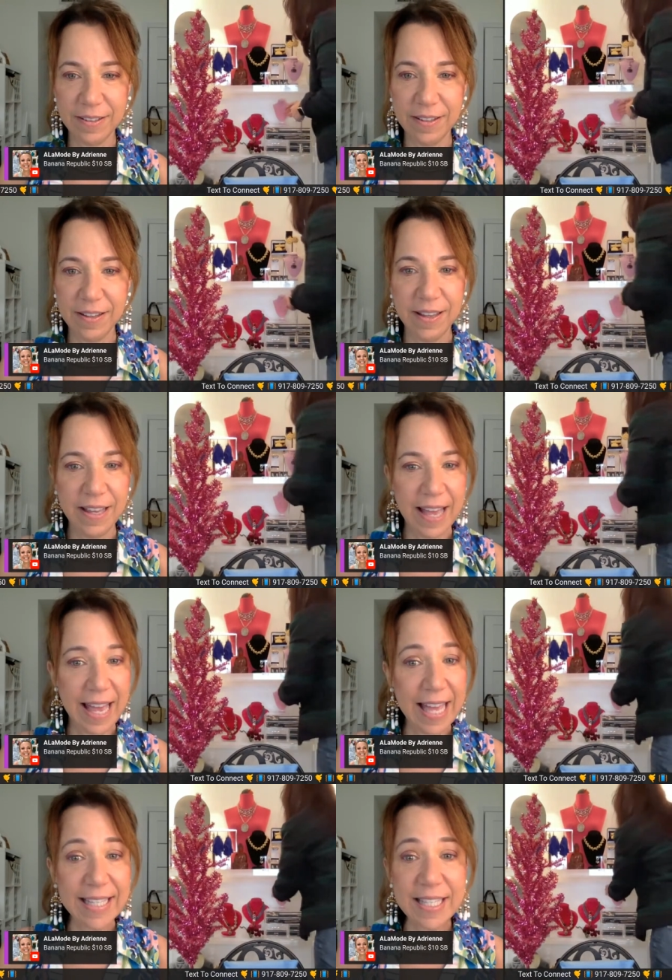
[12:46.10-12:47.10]
That is so
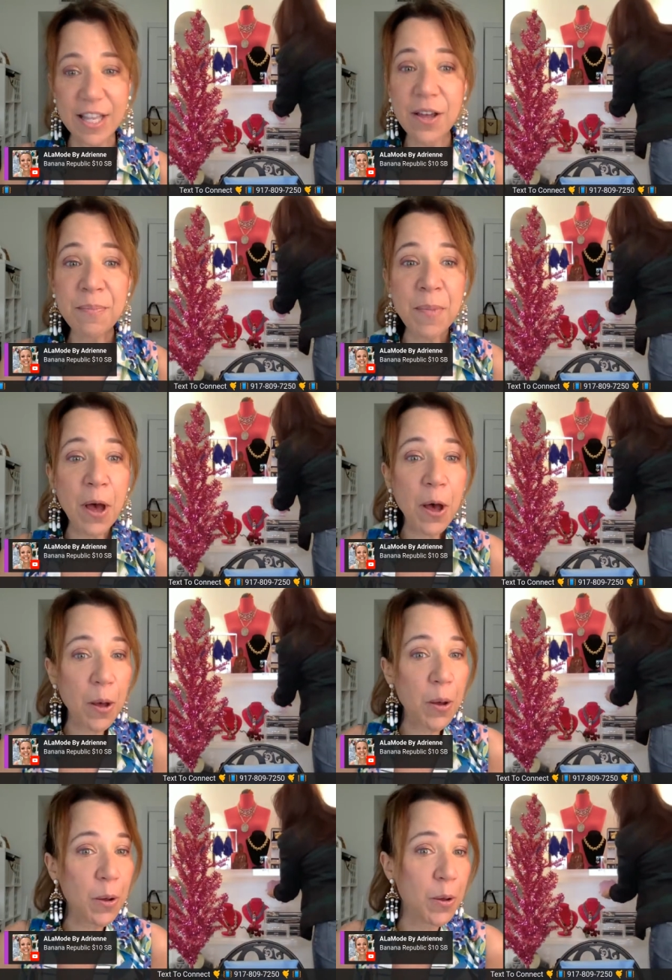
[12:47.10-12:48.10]
weird. It's though. the
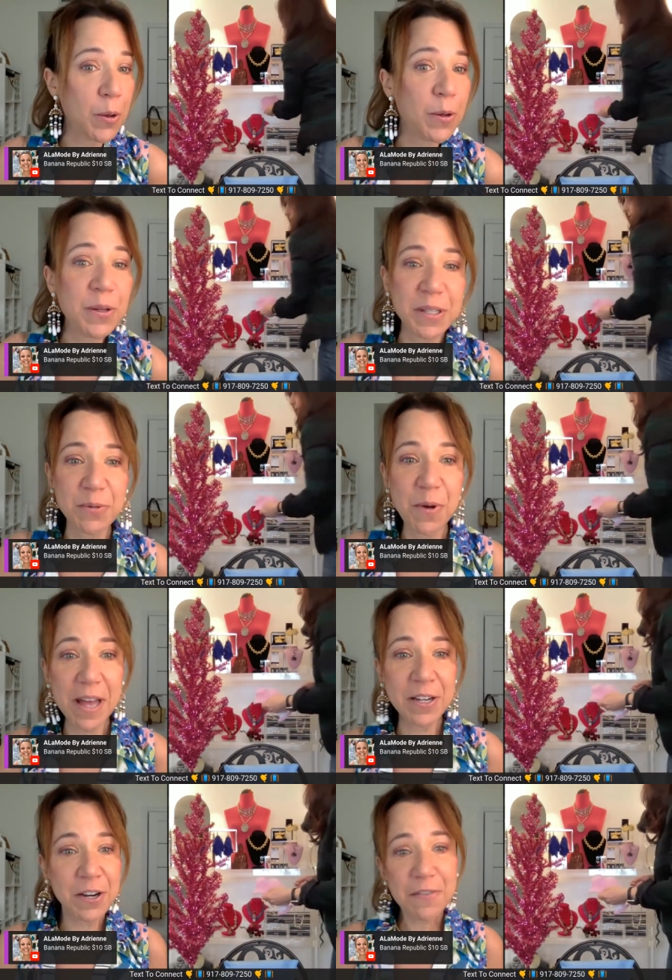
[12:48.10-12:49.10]
most
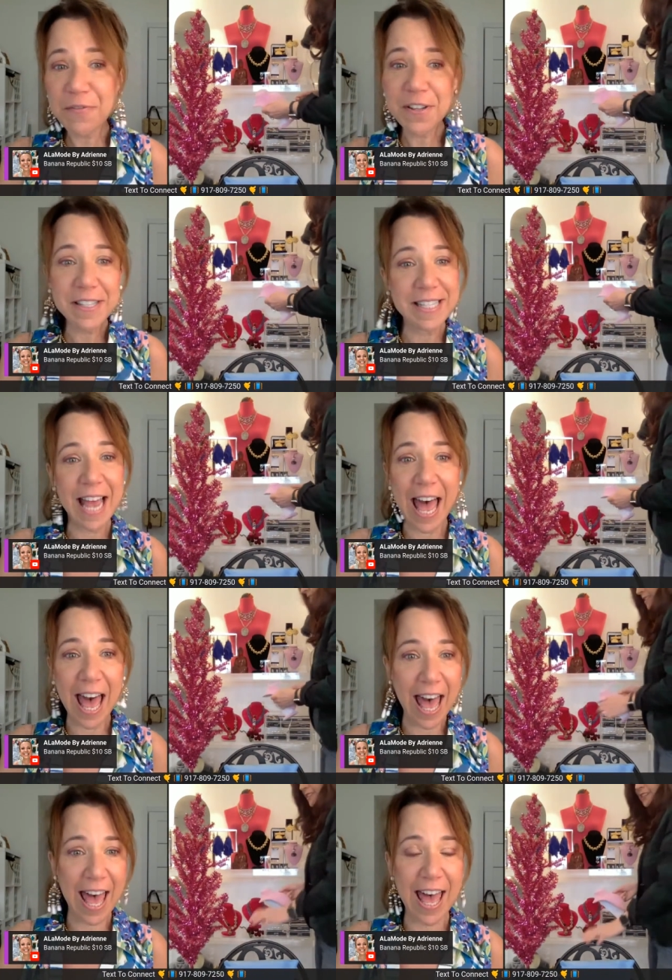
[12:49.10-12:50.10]
wonderful
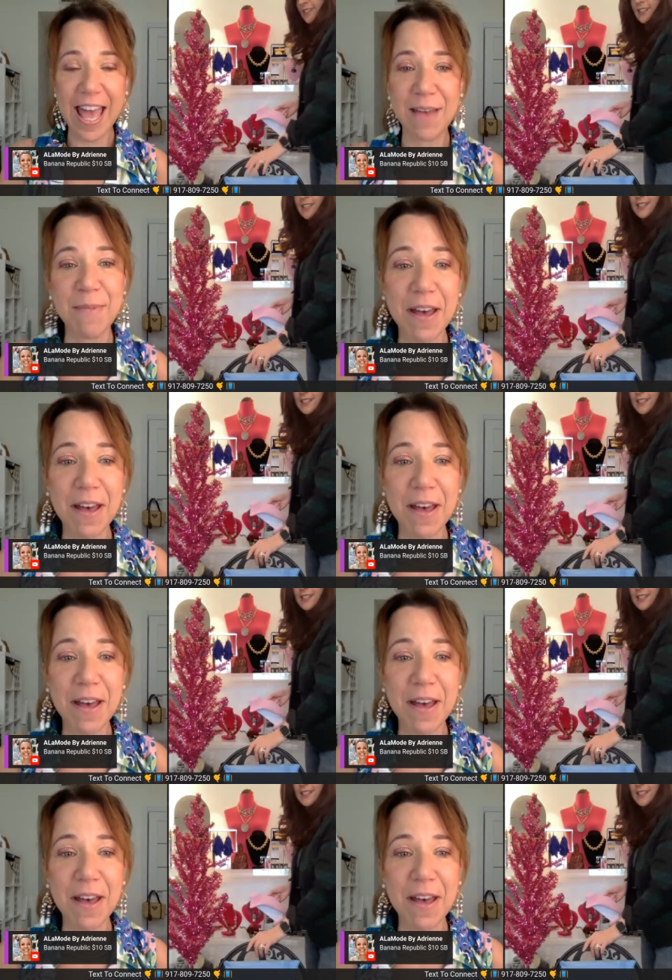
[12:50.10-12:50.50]
oh,